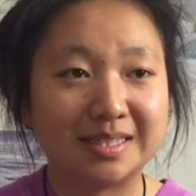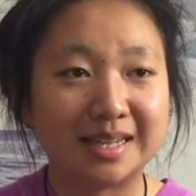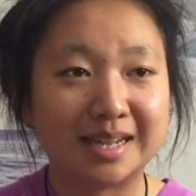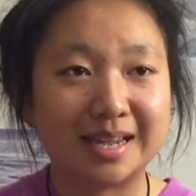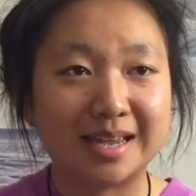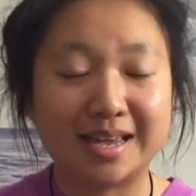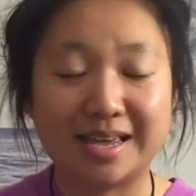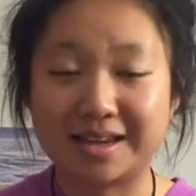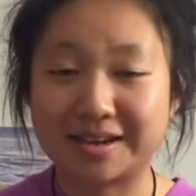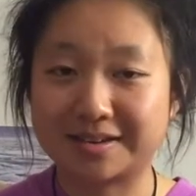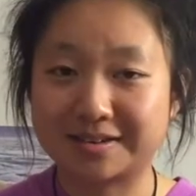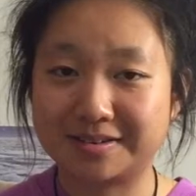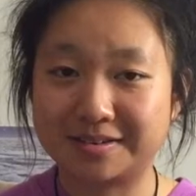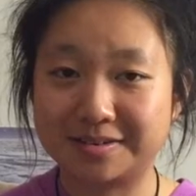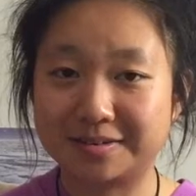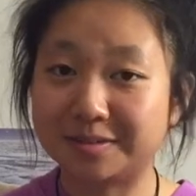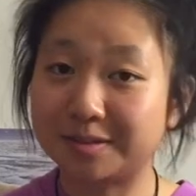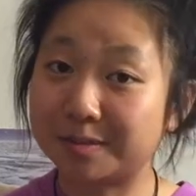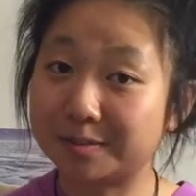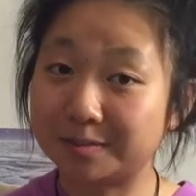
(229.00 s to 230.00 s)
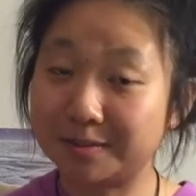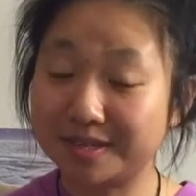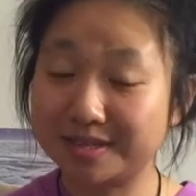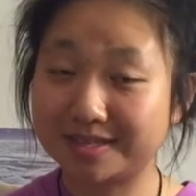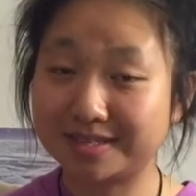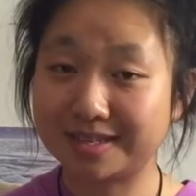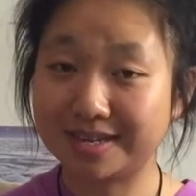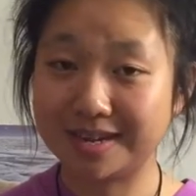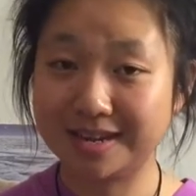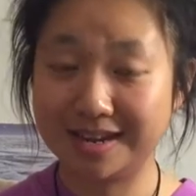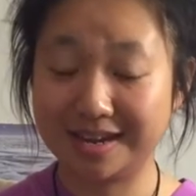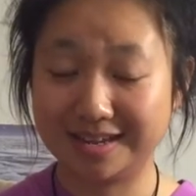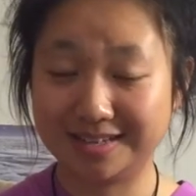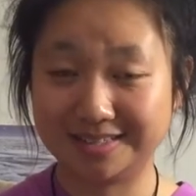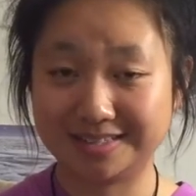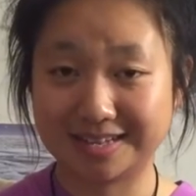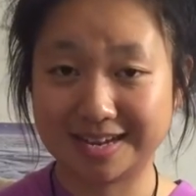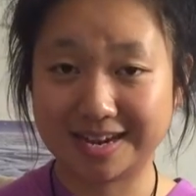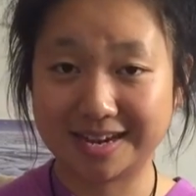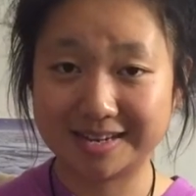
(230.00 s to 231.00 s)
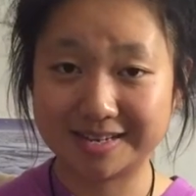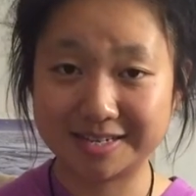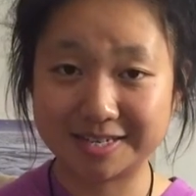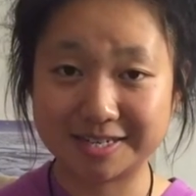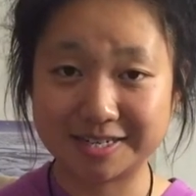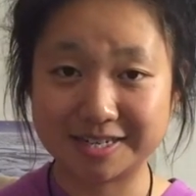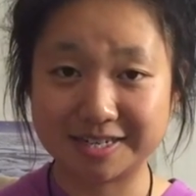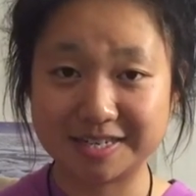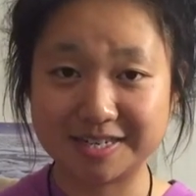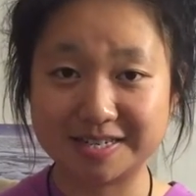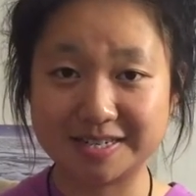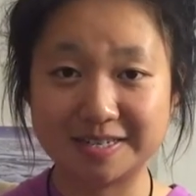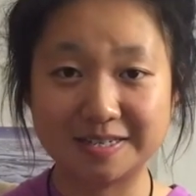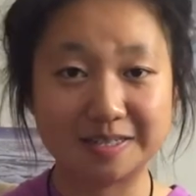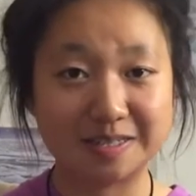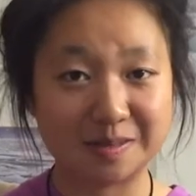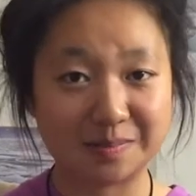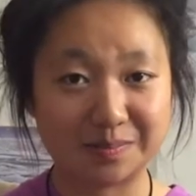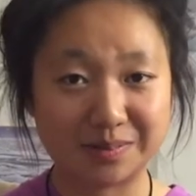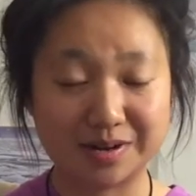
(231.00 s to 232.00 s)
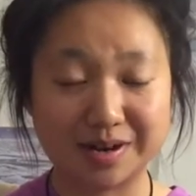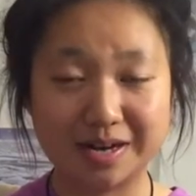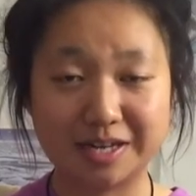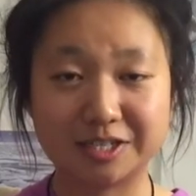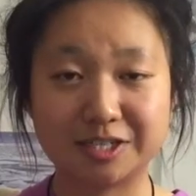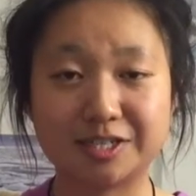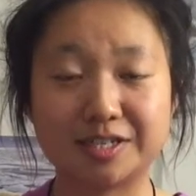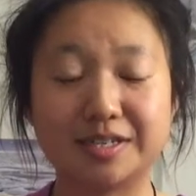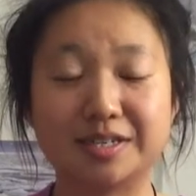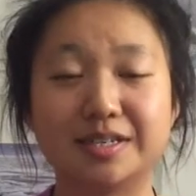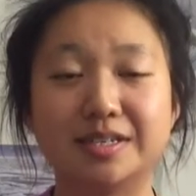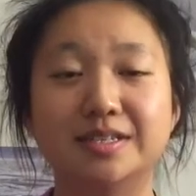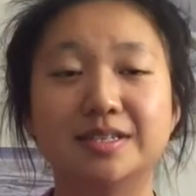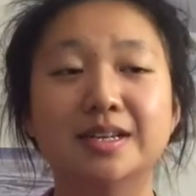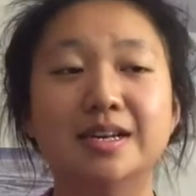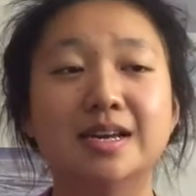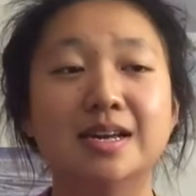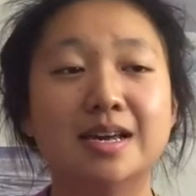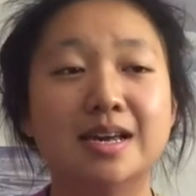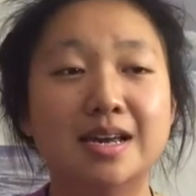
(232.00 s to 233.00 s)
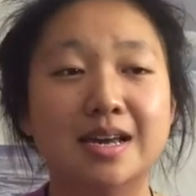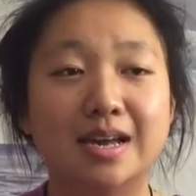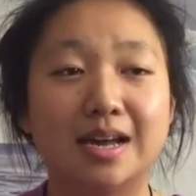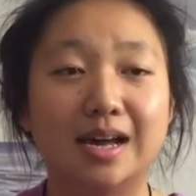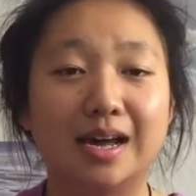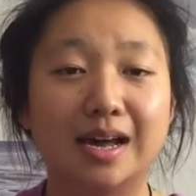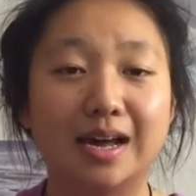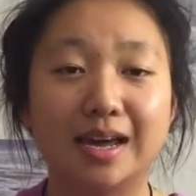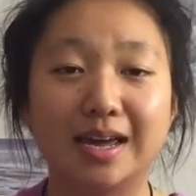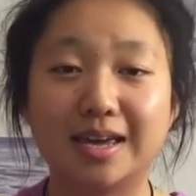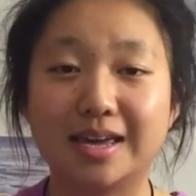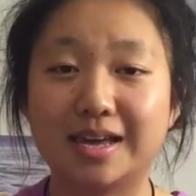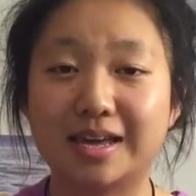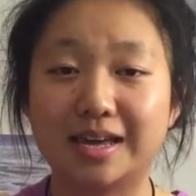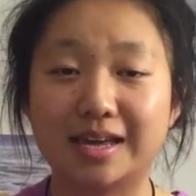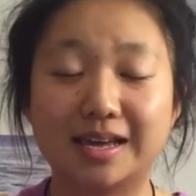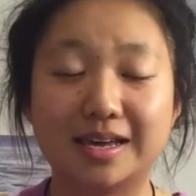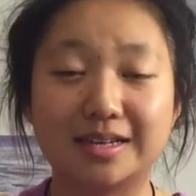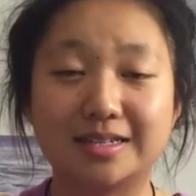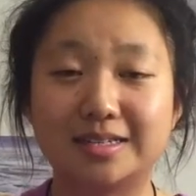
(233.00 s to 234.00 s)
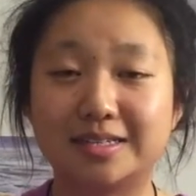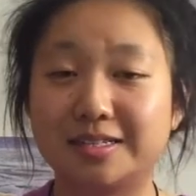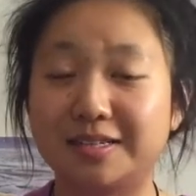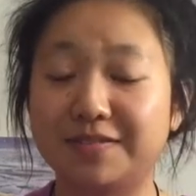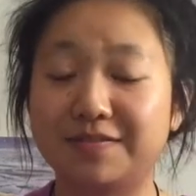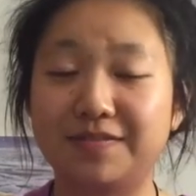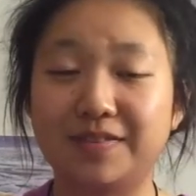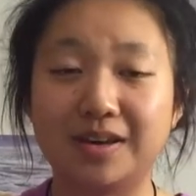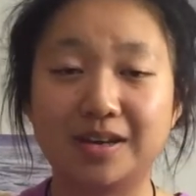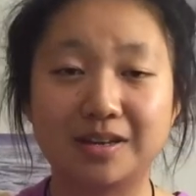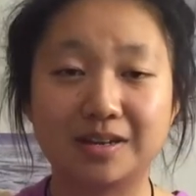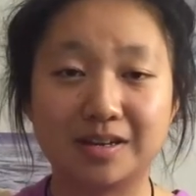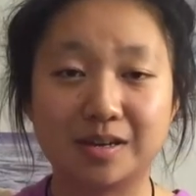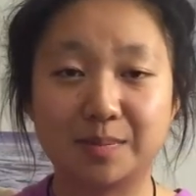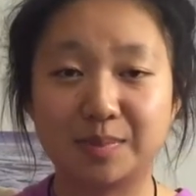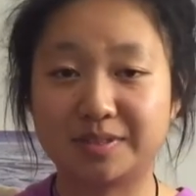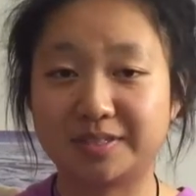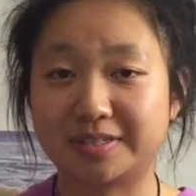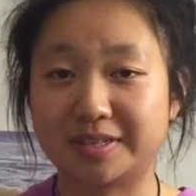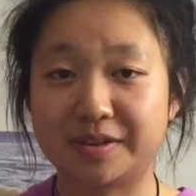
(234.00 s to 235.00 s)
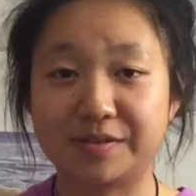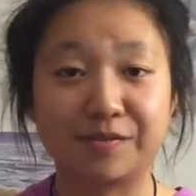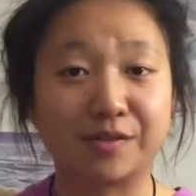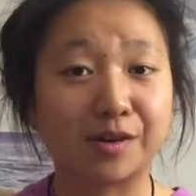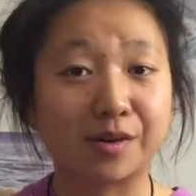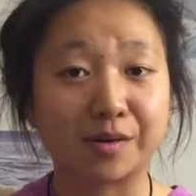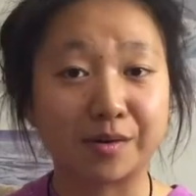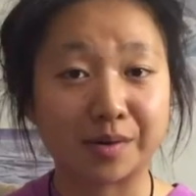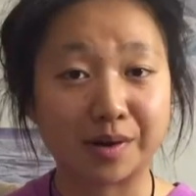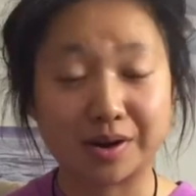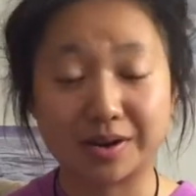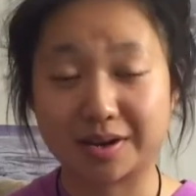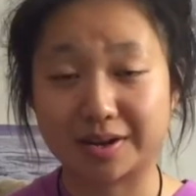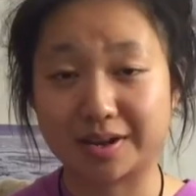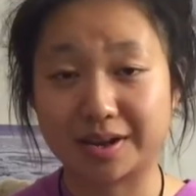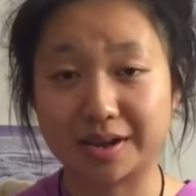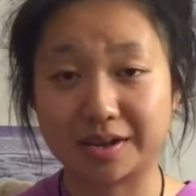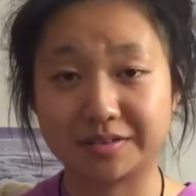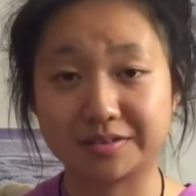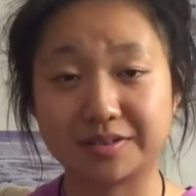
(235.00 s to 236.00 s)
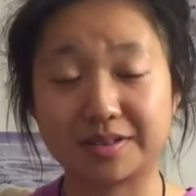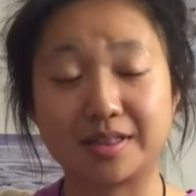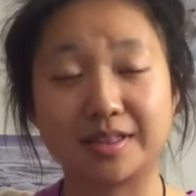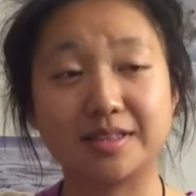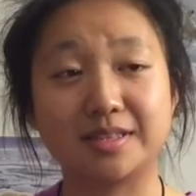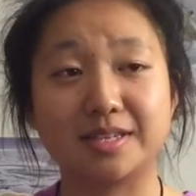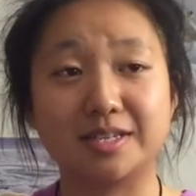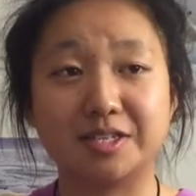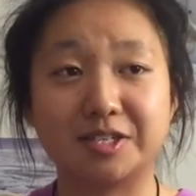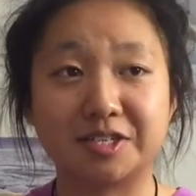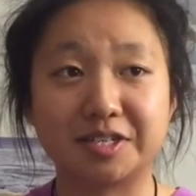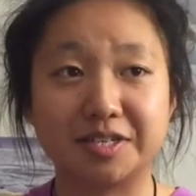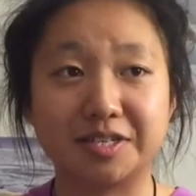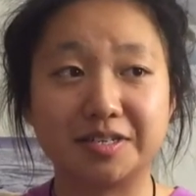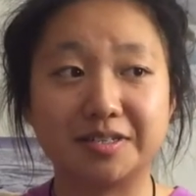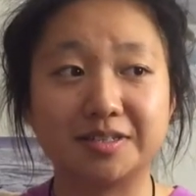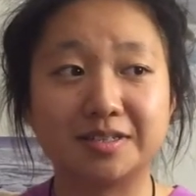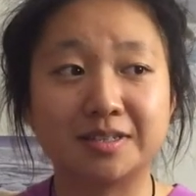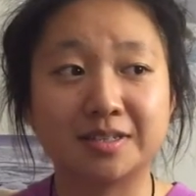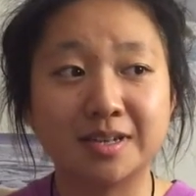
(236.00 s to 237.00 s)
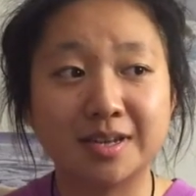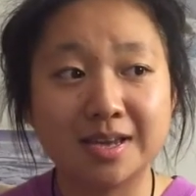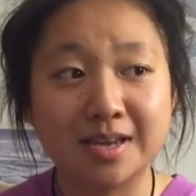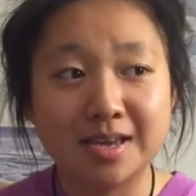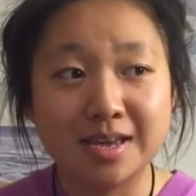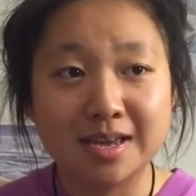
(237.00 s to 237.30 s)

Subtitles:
diagnosed with anxiety, depression. I had developed several chronic health conditions.